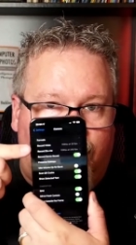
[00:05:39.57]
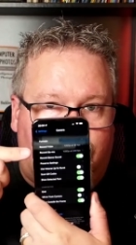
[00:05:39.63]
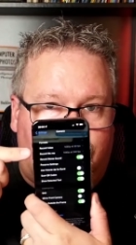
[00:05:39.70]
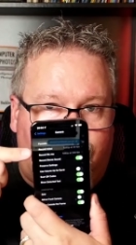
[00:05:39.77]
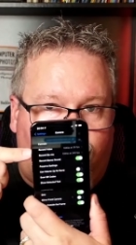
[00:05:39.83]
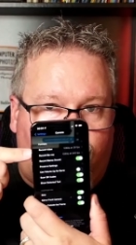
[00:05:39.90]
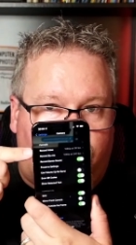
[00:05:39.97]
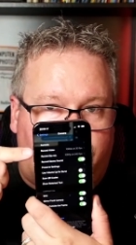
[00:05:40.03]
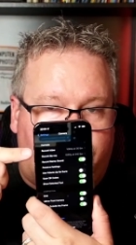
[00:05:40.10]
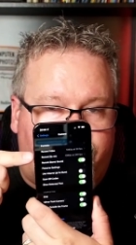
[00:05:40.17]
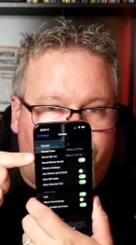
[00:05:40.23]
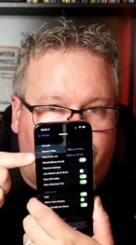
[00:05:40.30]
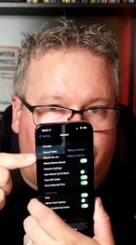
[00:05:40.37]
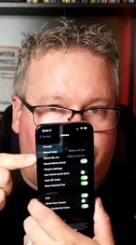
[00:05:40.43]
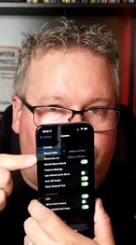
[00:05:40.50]
press
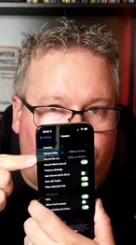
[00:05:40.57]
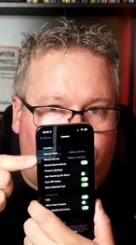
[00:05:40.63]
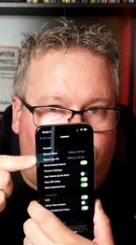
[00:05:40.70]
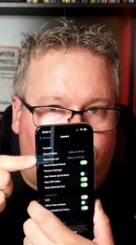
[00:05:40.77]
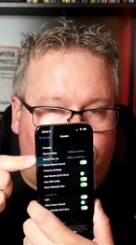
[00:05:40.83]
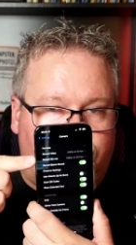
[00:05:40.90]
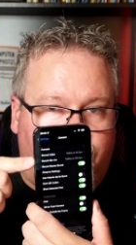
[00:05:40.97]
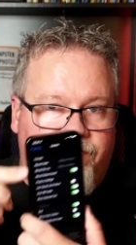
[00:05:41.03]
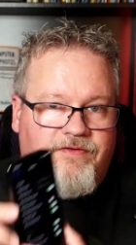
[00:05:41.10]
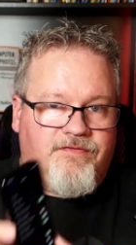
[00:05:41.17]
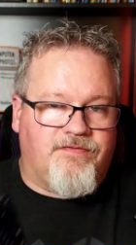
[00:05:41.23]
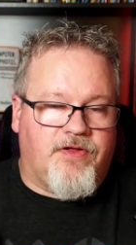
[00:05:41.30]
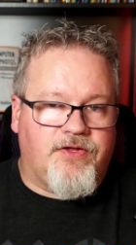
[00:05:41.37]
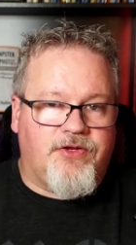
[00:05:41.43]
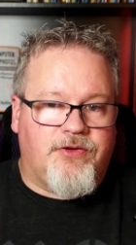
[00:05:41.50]
and hold the
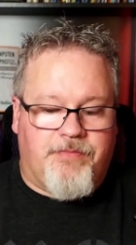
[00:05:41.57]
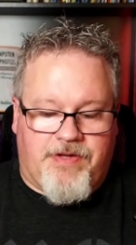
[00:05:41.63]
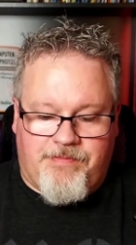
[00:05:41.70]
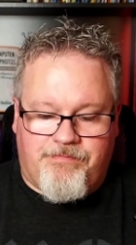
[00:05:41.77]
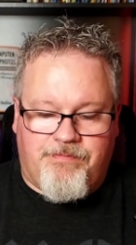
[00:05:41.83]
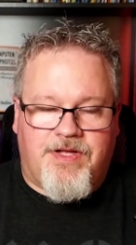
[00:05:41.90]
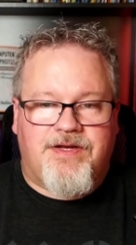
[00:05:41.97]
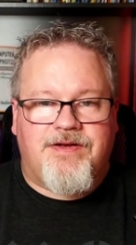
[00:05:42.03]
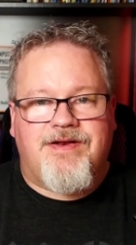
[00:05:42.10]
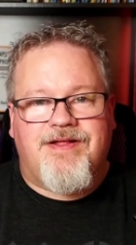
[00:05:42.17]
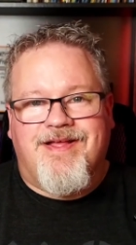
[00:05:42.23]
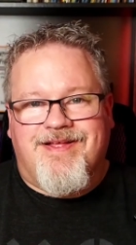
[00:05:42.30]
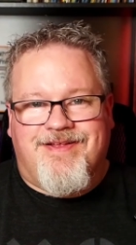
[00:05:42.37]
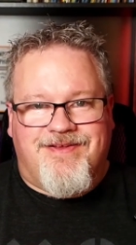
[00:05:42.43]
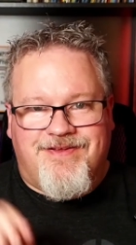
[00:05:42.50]
volume up button
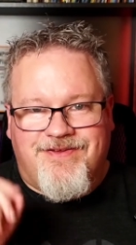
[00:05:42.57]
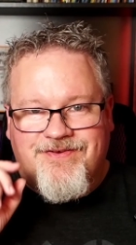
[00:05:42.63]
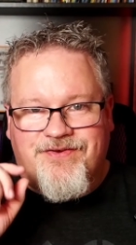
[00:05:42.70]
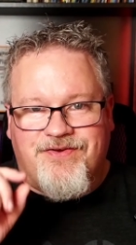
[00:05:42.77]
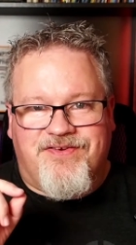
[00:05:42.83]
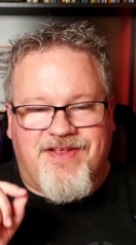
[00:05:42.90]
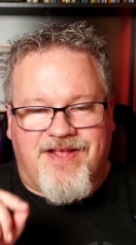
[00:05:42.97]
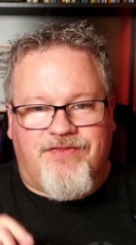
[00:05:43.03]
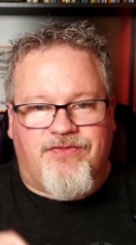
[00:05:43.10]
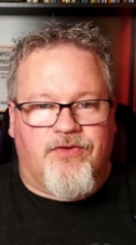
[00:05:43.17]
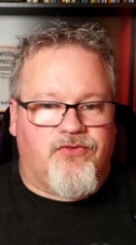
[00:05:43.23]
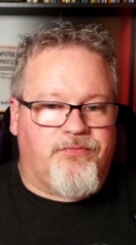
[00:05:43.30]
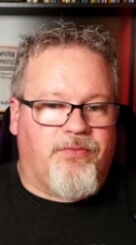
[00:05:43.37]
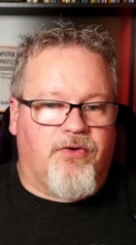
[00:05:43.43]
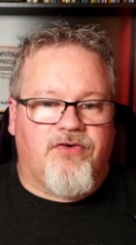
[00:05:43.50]
to take
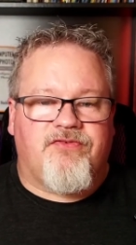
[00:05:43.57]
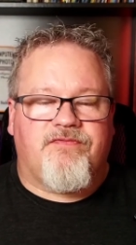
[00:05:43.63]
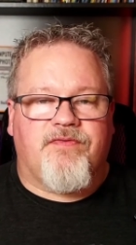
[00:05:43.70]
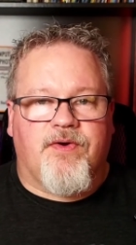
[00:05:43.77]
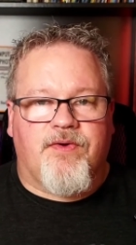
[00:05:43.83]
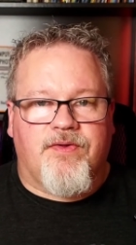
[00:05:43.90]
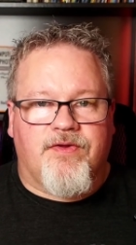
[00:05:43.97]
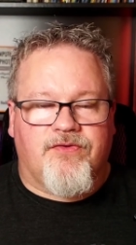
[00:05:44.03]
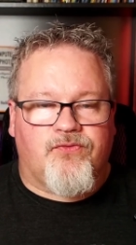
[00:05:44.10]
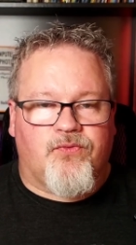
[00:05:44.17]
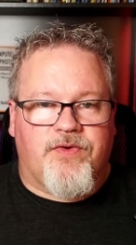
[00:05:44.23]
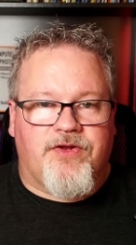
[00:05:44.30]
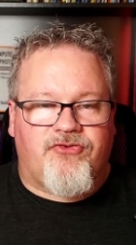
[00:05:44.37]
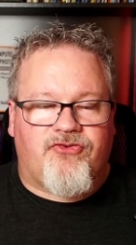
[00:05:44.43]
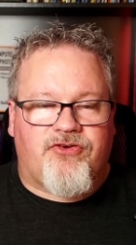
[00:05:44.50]
those burst photos,
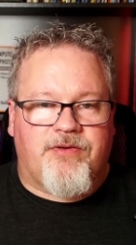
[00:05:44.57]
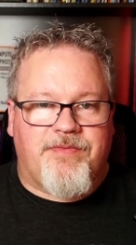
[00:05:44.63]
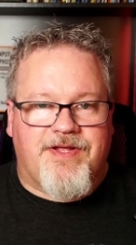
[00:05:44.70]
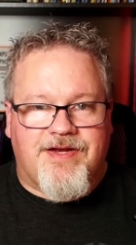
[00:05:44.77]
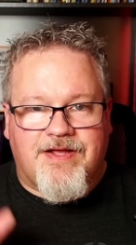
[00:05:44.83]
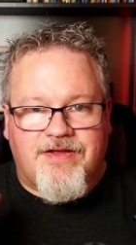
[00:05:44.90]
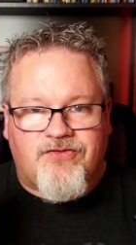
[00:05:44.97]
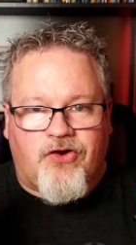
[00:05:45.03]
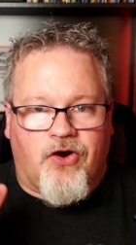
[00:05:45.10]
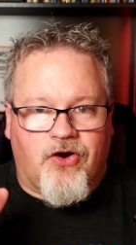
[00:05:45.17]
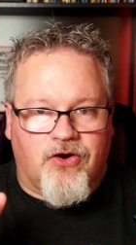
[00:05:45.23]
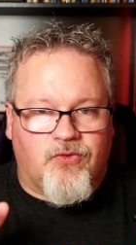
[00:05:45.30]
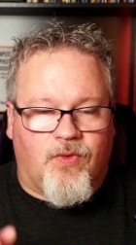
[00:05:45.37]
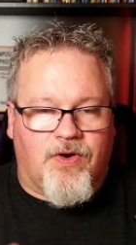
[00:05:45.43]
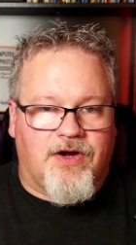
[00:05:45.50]
which can be a nice
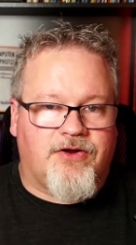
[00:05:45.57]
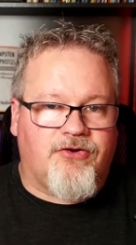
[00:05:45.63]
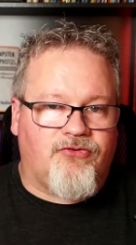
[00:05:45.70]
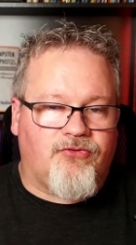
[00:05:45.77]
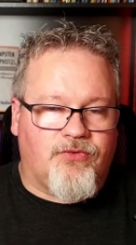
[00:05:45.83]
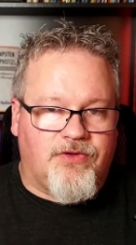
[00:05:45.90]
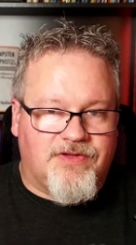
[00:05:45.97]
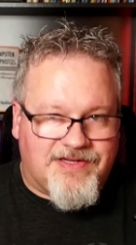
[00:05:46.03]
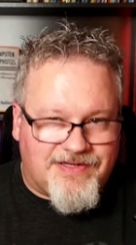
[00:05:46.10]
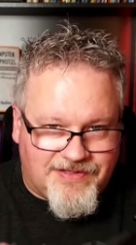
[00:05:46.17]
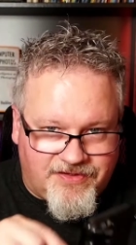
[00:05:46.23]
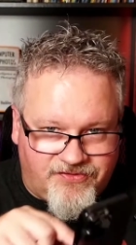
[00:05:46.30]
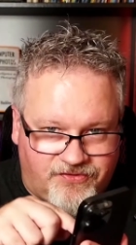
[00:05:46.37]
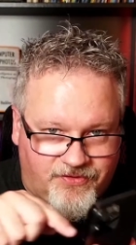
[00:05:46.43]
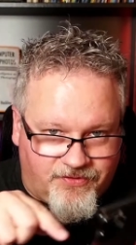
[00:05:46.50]
hardware control, a little
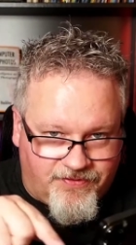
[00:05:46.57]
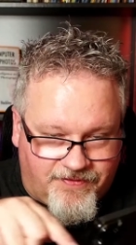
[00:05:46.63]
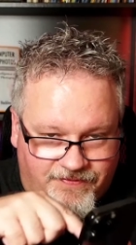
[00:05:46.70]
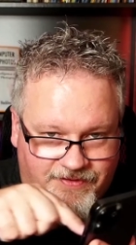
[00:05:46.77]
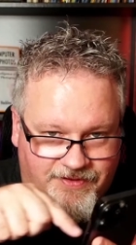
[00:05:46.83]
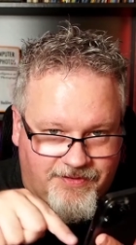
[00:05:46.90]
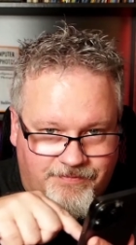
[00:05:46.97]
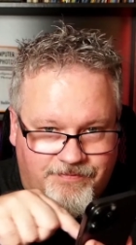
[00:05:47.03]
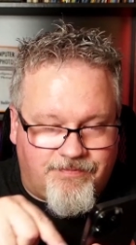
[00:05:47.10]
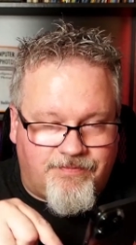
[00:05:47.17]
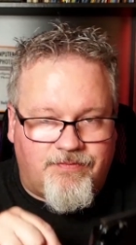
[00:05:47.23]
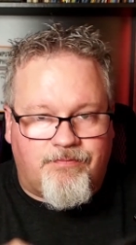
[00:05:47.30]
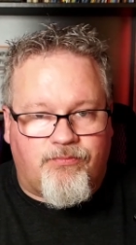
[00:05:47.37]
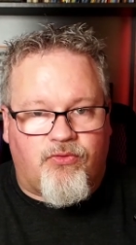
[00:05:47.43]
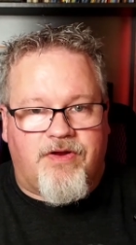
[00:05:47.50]
easier than the
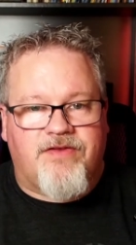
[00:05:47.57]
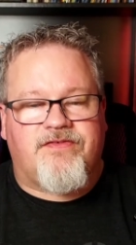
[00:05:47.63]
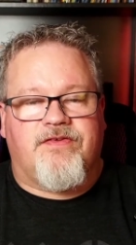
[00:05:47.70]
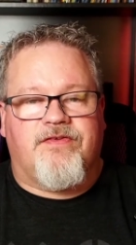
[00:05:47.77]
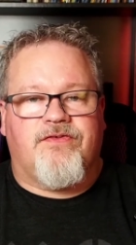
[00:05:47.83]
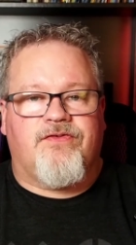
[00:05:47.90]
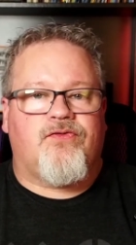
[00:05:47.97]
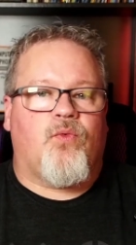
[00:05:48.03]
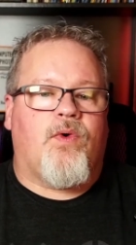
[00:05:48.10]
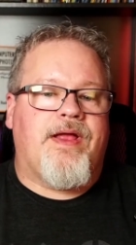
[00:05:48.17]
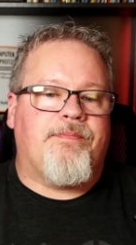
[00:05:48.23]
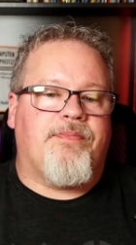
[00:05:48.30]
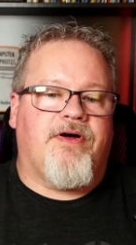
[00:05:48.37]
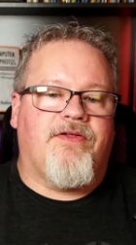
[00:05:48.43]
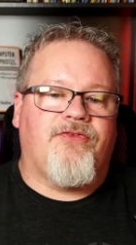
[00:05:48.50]
press and
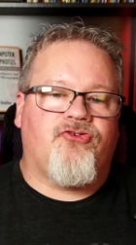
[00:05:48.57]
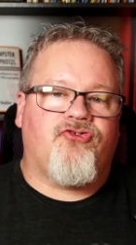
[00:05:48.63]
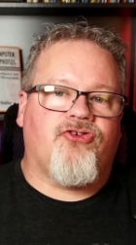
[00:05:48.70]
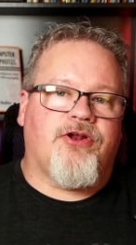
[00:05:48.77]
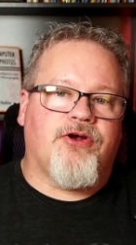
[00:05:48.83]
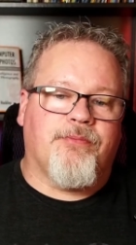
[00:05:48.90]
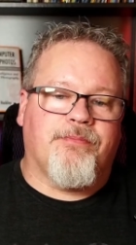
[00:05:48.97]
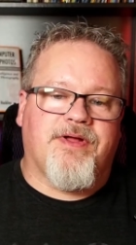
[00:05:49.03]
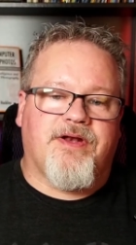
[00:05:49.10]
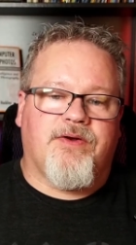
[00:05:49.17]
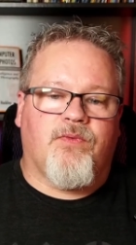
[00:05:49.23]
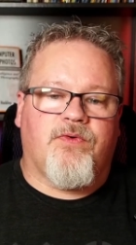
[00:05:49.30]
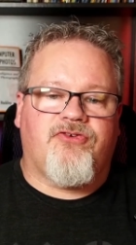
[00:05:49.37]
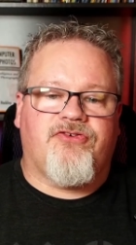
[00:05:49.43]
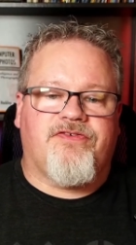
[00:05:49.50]
swipe on the shutter button,
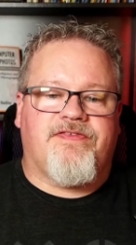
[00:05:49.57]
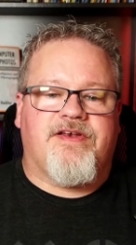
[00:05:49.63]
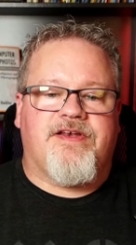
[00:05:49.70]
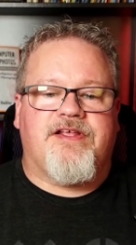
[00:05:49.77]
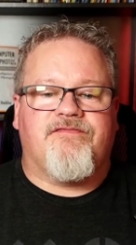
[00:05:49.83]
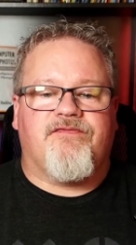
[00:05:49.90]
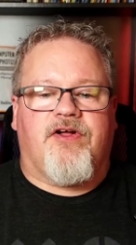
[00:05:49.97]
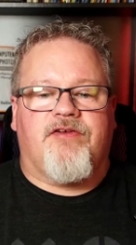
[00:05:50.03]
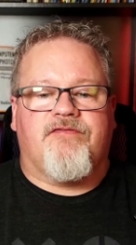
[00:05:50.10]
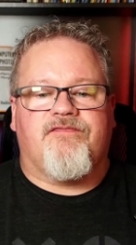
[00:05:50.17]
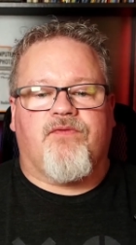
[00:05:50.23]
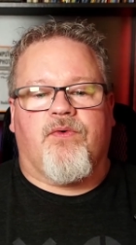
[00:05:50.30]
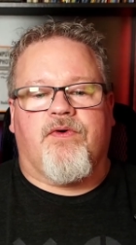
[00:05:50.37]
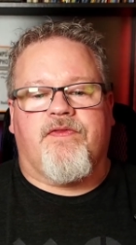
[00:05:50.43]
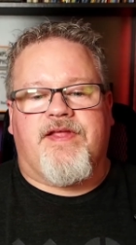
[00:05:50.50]
which is the default
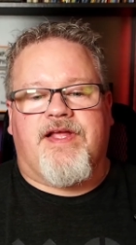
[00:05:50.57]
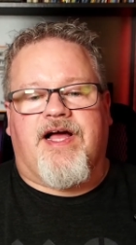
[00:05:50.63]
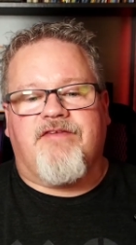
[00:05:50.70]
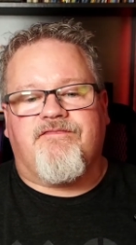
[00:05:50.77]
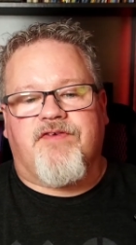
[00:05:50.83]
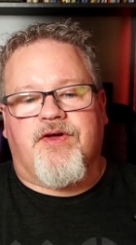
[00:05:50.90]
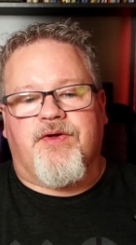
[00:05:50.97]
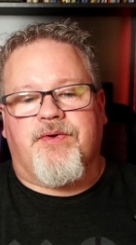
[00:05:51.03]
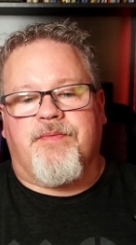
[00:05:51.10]
for the iPhone.